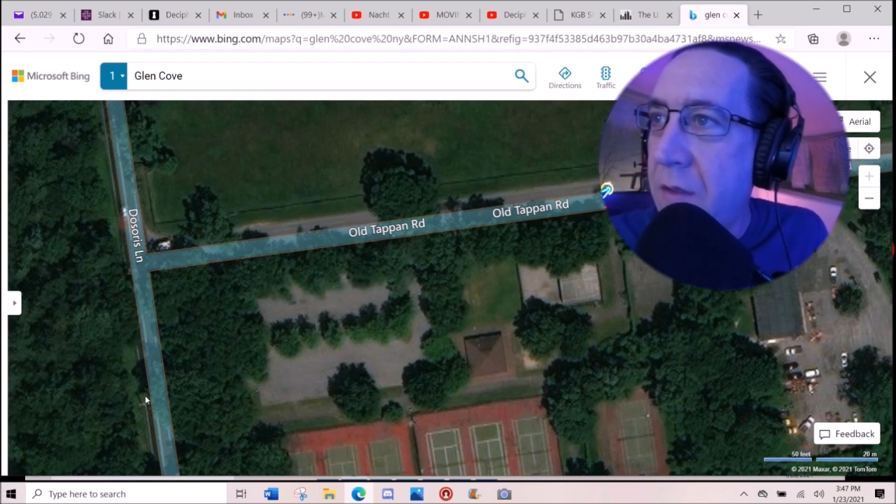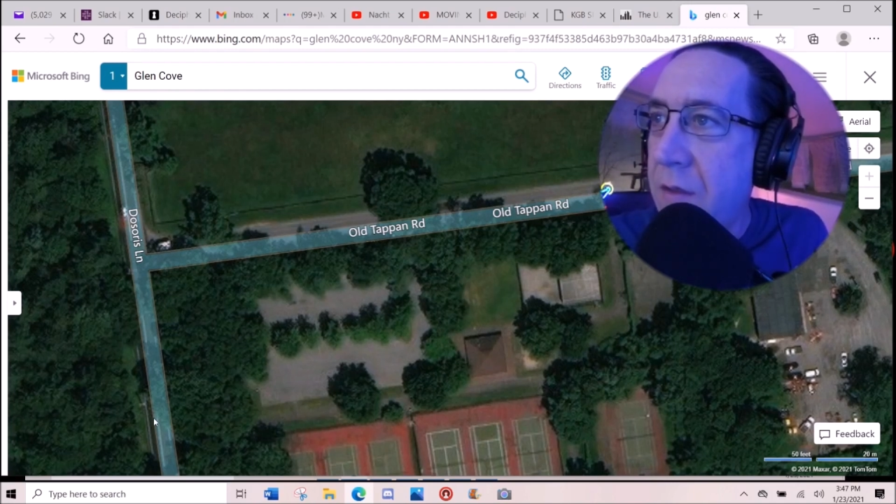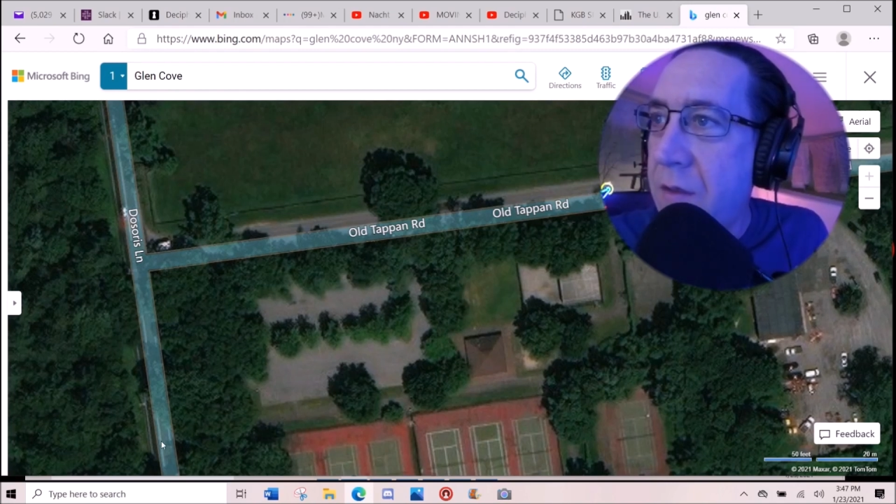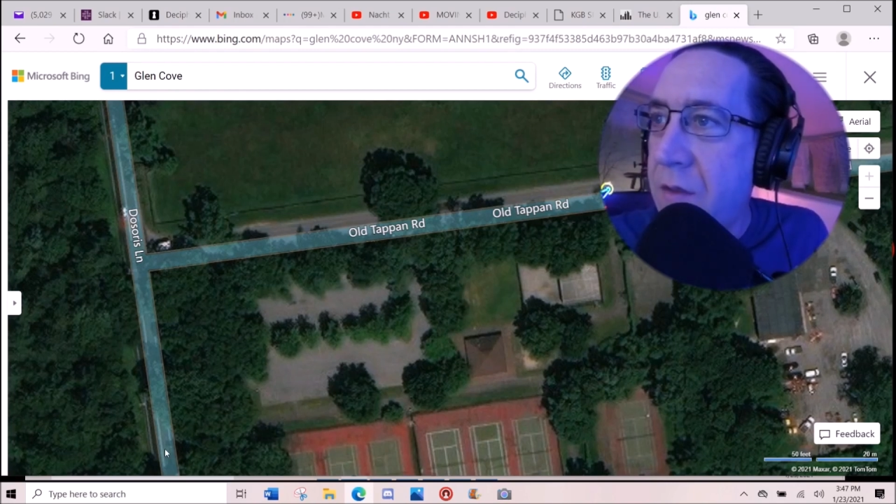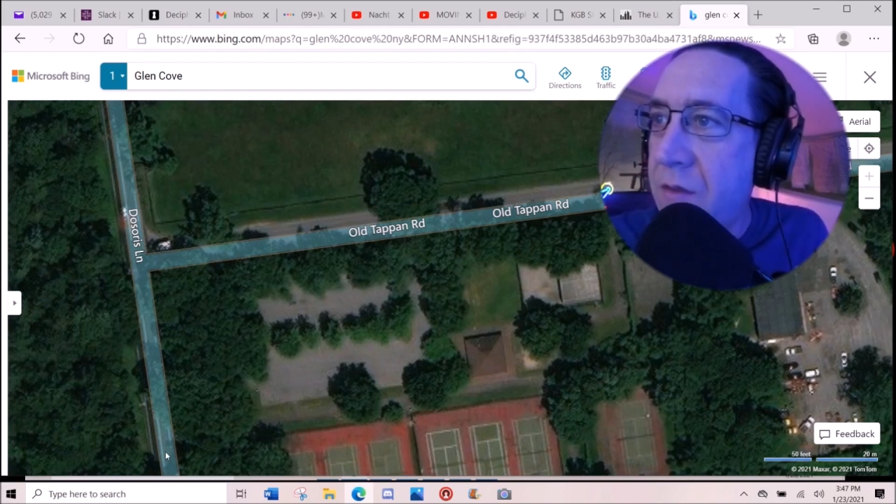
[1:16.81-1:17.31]

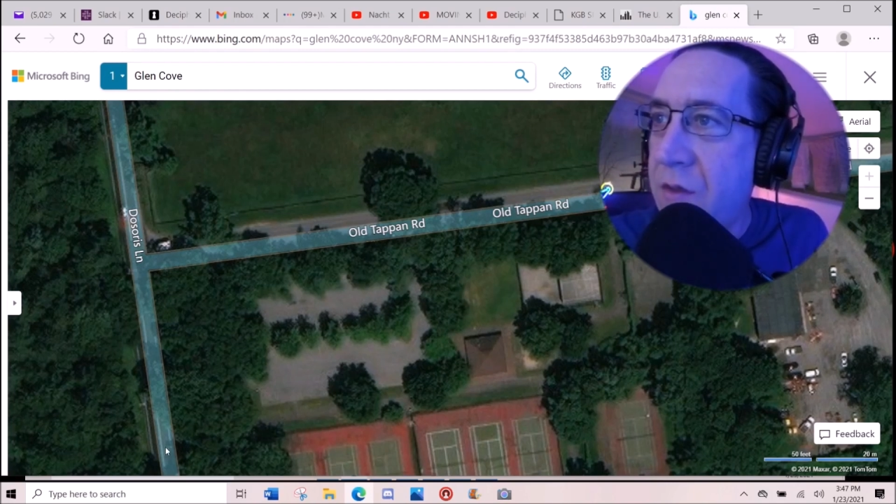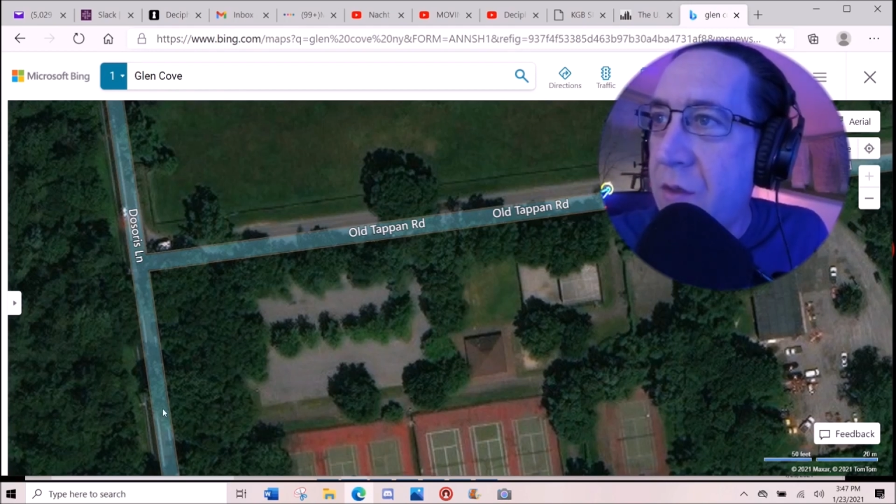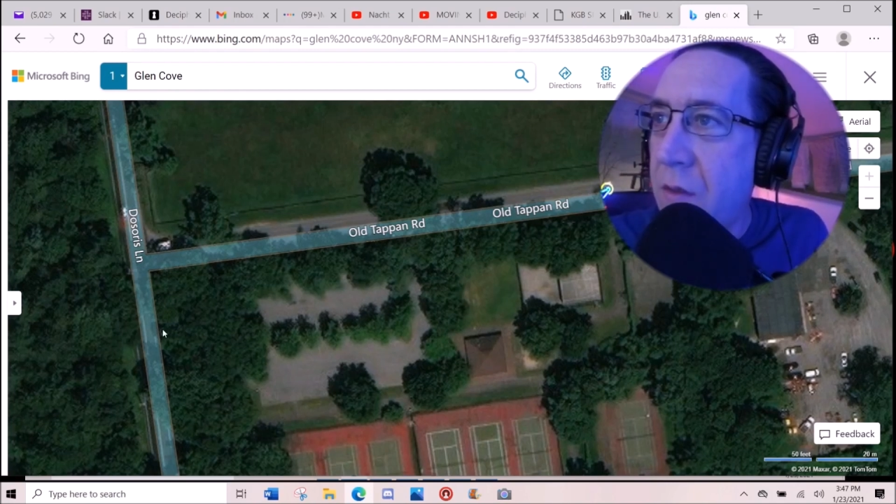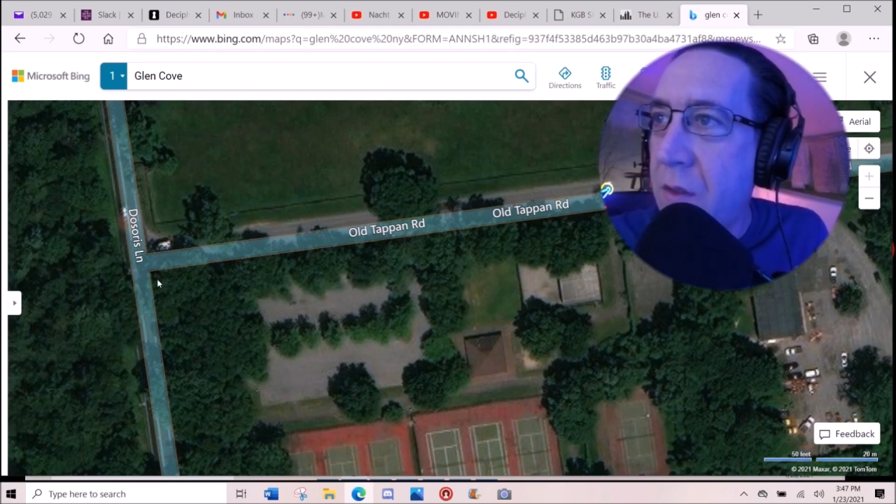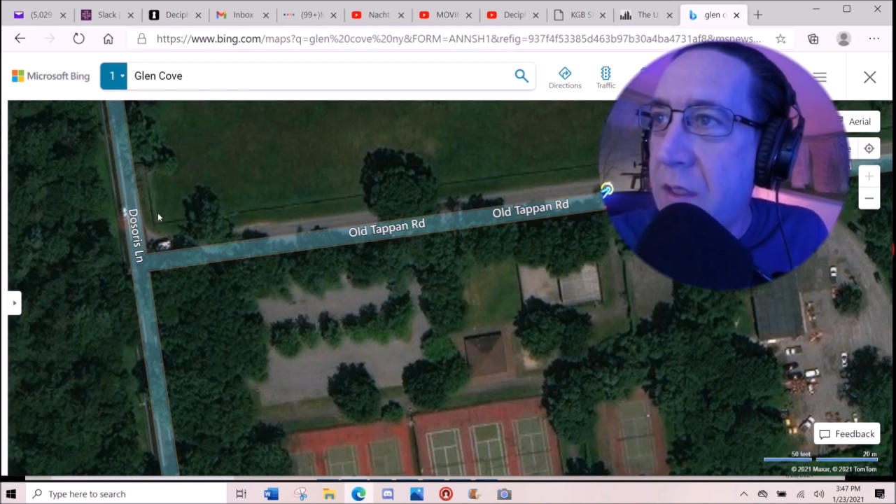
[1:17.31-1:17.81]

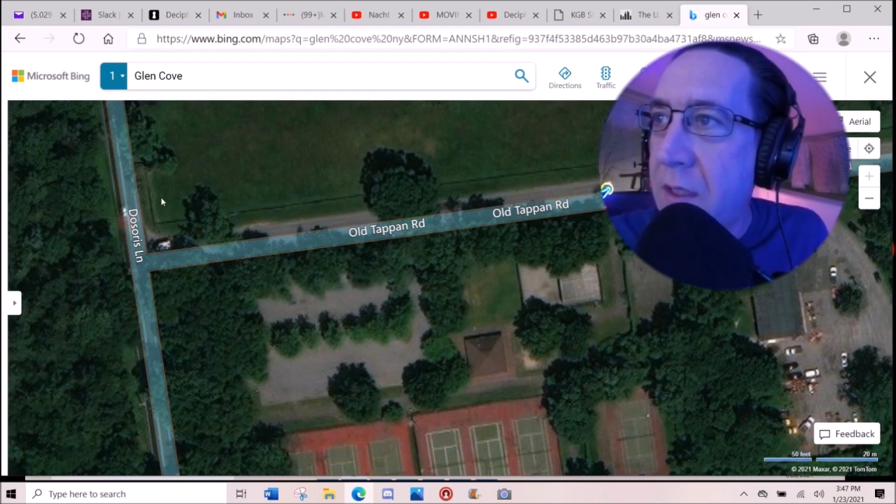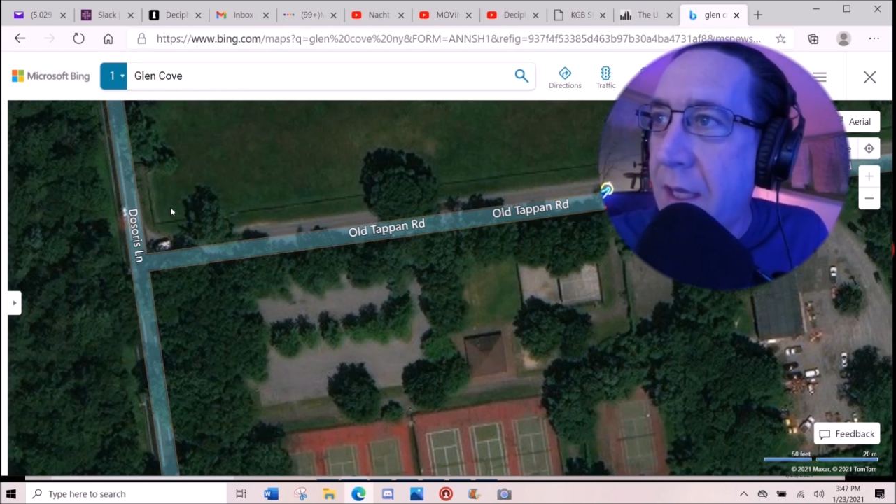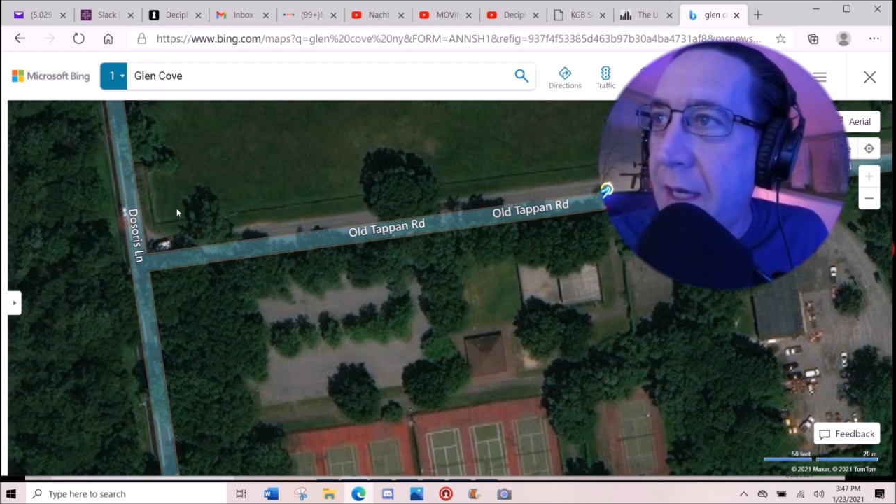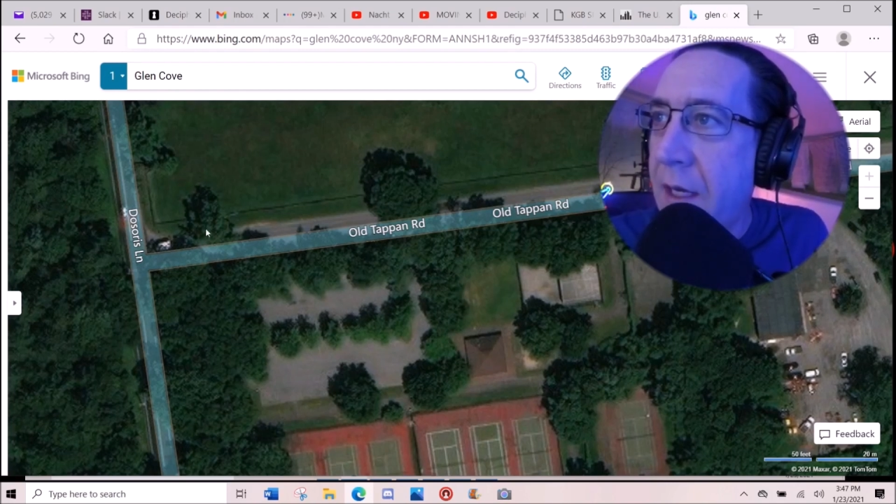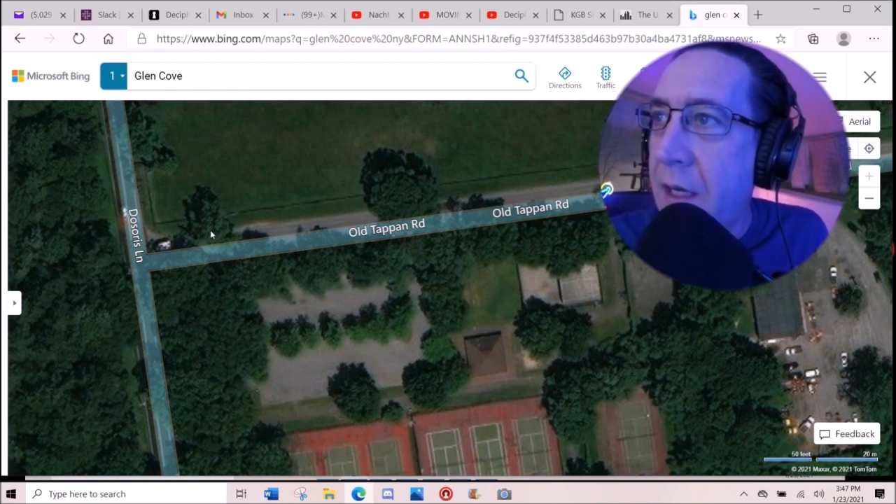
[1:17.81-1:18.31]
Desaurus Lane.